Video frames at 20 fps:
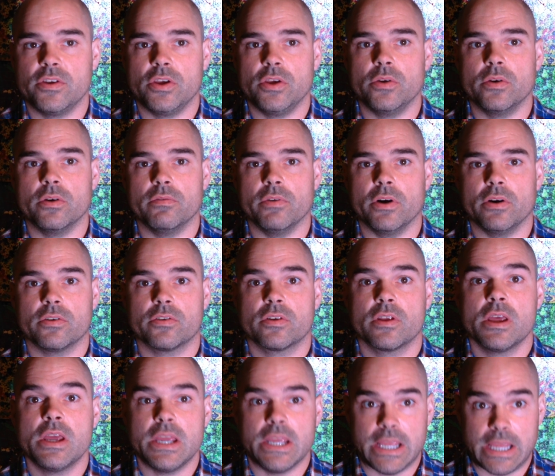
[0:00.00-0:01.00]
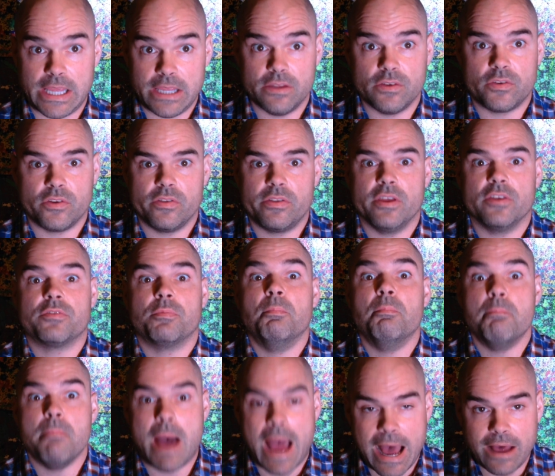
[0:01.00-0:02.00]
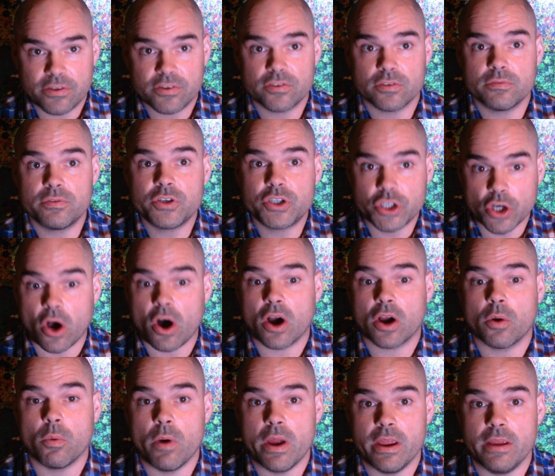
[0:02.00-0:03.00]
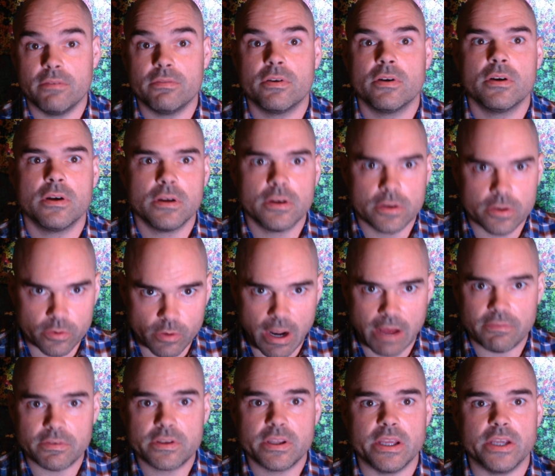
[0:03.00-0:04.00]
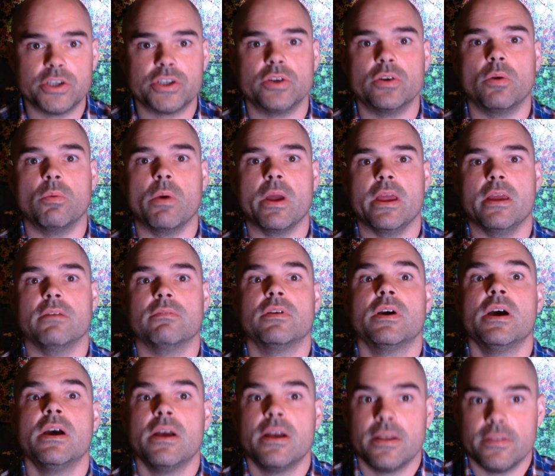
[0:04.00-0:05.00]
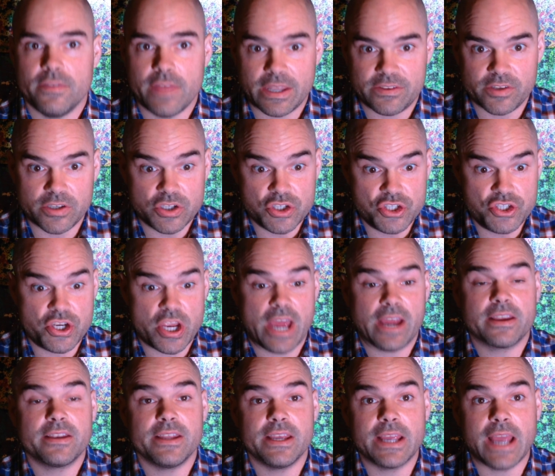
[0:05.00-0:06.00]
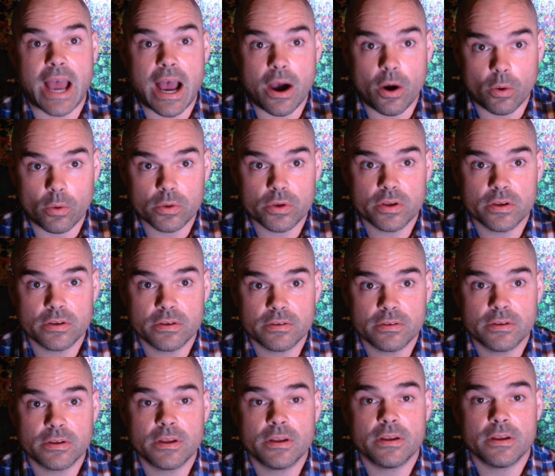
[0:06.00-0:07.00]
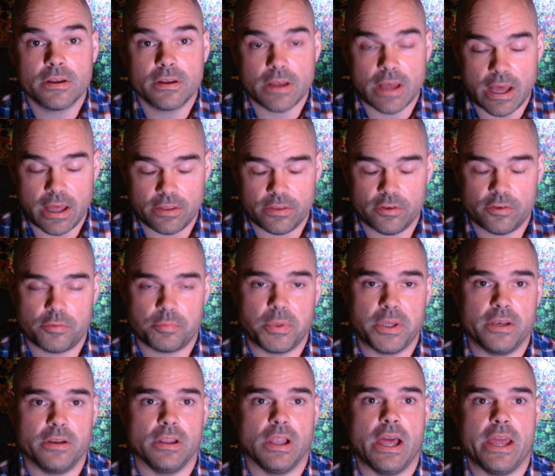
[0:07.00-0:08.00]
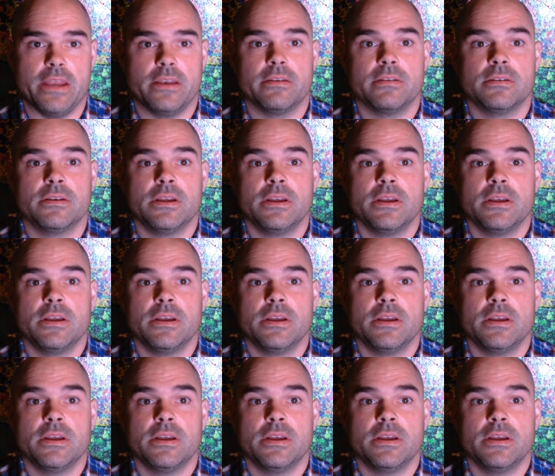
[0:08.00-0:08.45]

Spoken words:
the universe, is this massive shock wave, gravitational wave, that's ejecting out at the speed of light.